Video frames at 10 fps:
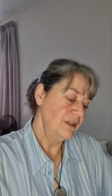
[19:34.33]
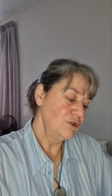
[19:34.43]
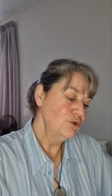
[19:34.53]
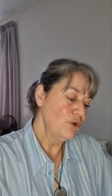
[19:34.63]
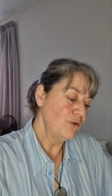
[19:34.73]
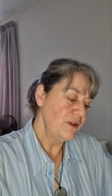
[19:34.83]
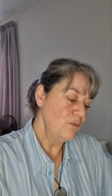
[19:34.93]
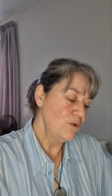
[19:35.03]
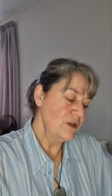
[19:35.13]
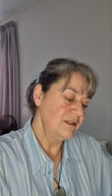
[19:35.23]
There's
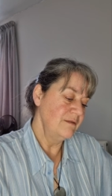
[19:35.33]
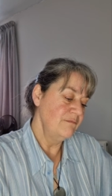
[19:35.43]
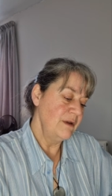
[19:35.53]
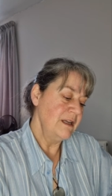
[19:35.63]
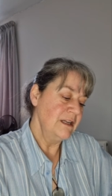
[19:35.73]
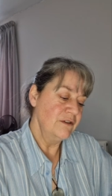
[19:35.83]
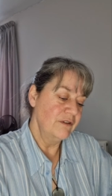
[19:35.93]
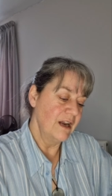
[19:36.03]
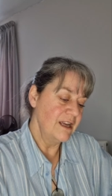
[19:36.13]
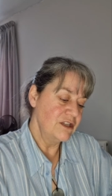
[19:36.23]
nothing worse than being in a
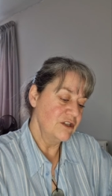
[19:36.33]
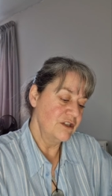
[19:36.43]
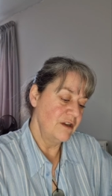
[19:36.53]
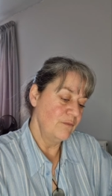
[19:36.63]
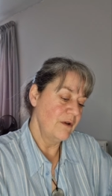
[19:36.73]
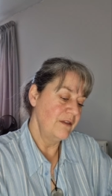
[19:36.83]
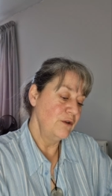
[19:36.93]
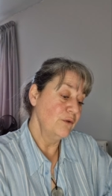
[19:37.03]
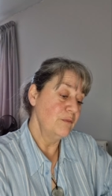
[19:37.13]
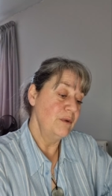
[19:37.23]
relationship where
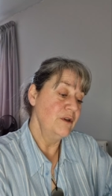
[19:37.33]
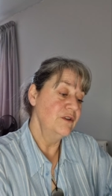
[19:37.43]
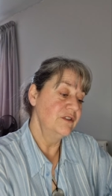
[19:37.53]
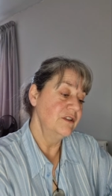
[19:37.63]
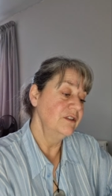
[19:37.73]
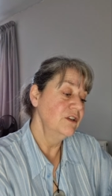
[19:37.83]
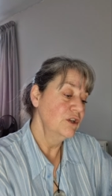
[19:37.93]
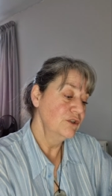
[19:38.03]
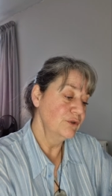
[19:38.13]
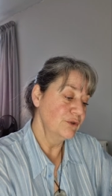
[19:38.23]
the other person
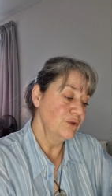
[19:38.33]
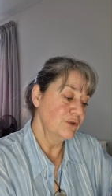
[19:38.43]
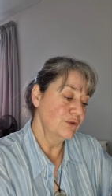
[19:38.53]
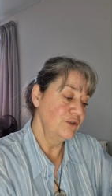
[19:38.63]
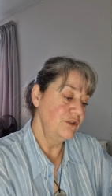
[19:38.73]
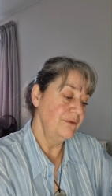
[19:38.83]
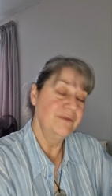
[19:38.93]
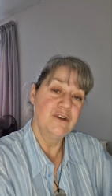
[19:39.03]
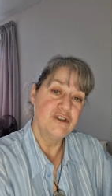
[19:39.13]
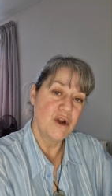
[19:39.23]
doesn't trust you
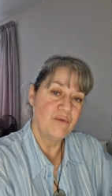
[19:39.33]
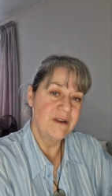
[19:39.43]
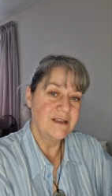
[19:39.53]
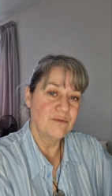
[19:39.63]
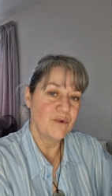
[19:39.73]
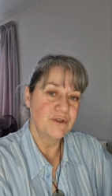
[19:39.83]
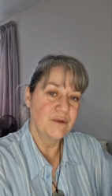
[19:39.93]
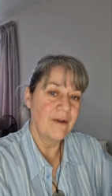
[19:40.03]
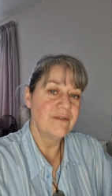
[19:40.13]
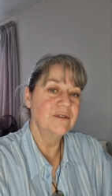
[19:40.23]
for no reason
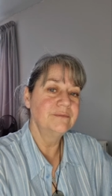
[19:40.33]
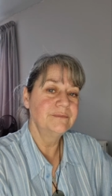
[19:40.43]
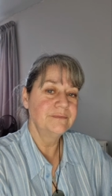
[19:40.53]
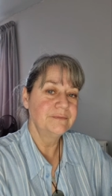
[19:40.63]
whatsoever.